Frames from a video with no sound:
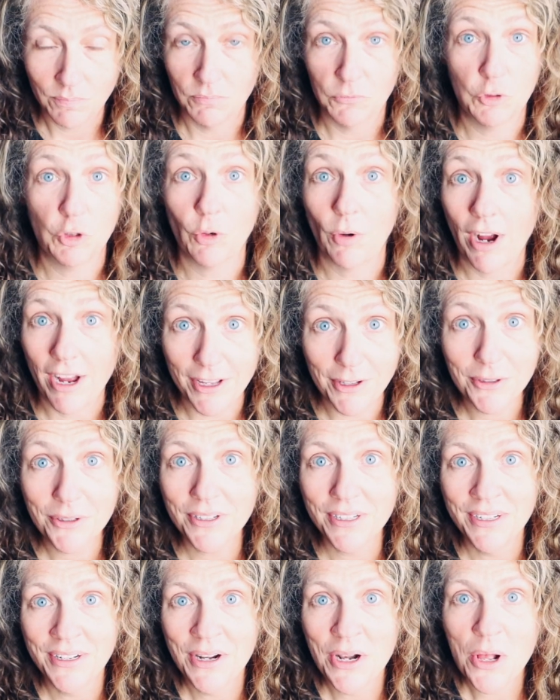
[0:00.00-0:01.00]

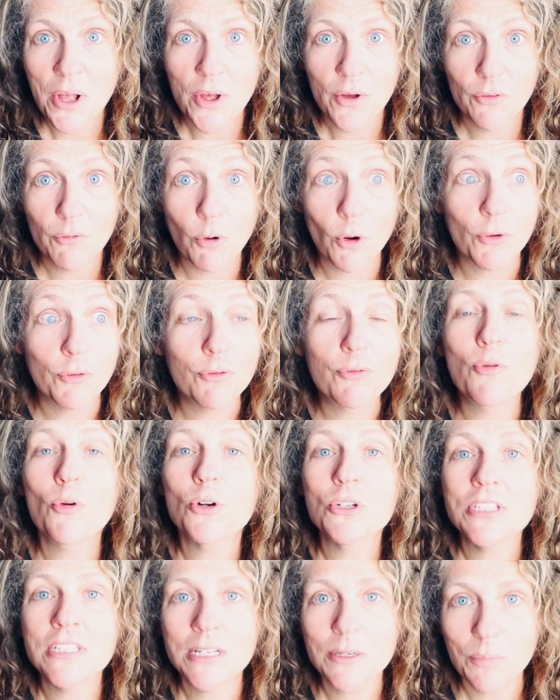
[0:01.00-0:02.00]
trial for
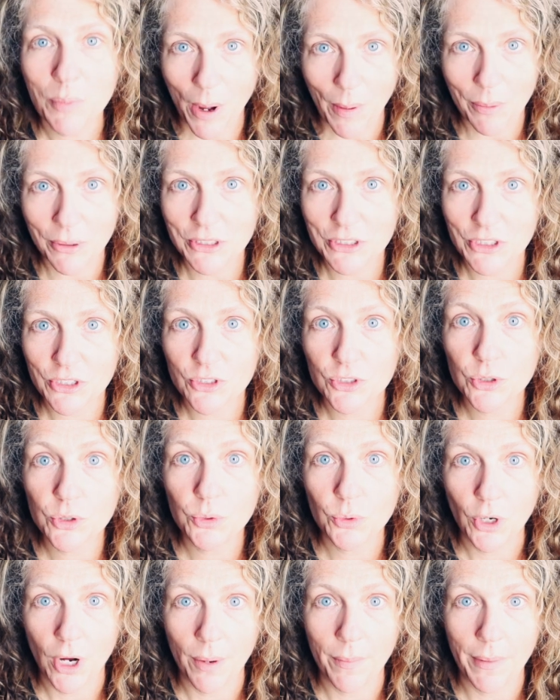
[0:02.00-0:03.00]
forcing publishers
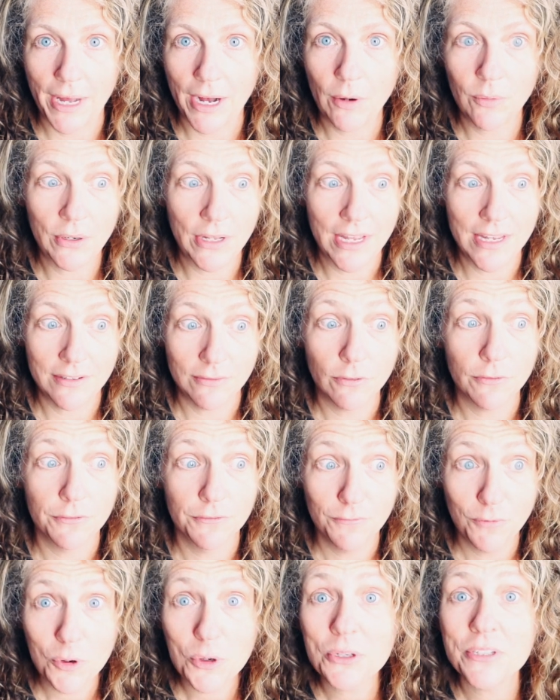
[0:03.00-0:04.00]
to come out and
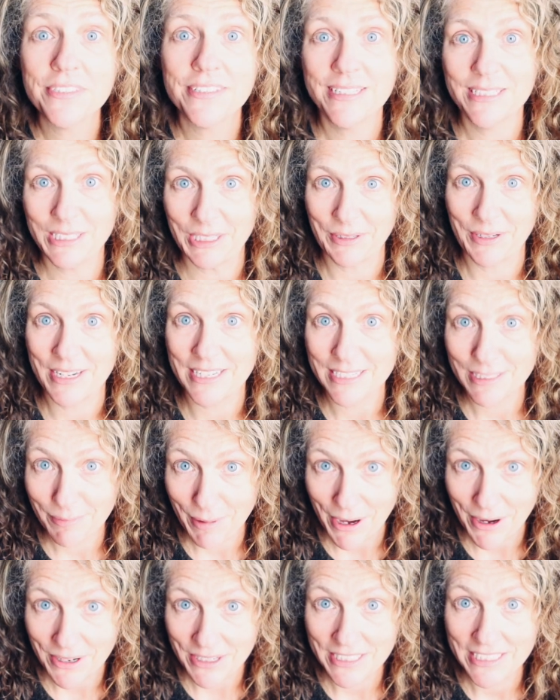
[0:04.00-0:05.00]
forcing
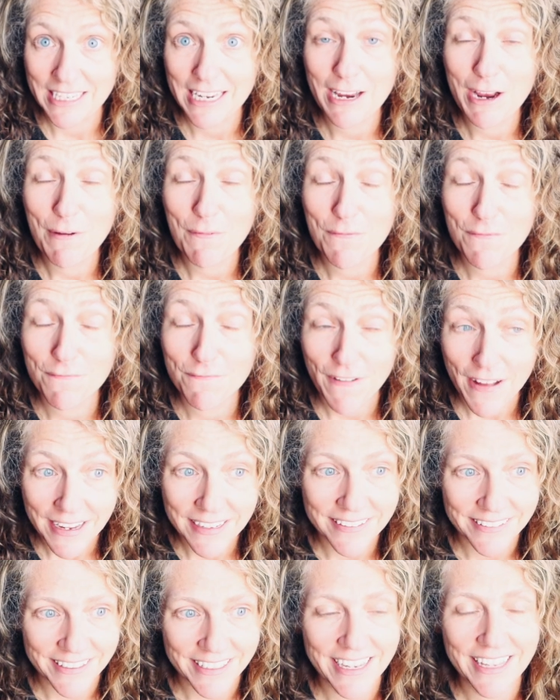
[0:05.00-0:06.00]
transparency
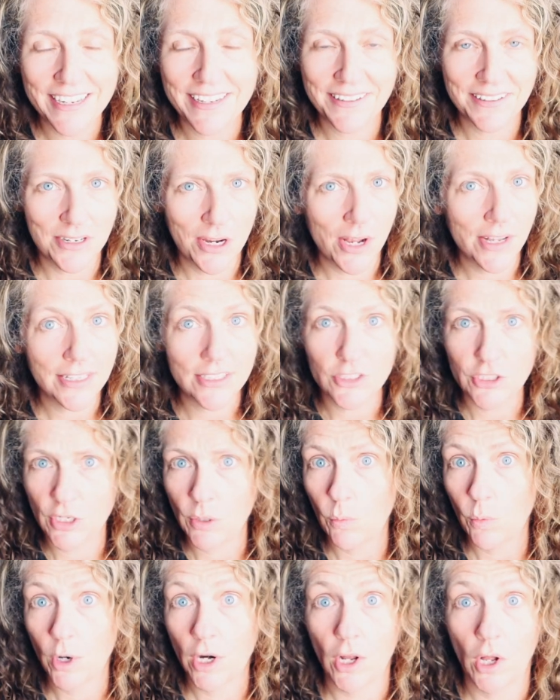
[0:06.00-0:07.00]
finally and
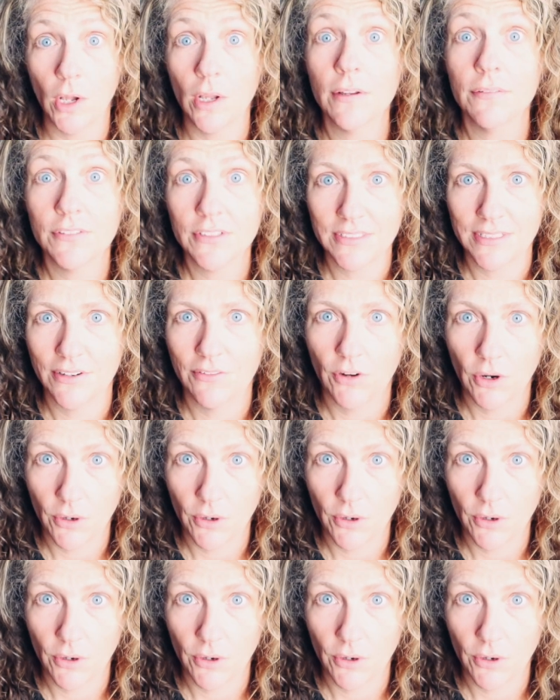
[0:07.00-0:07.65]
acknowledging what all of us have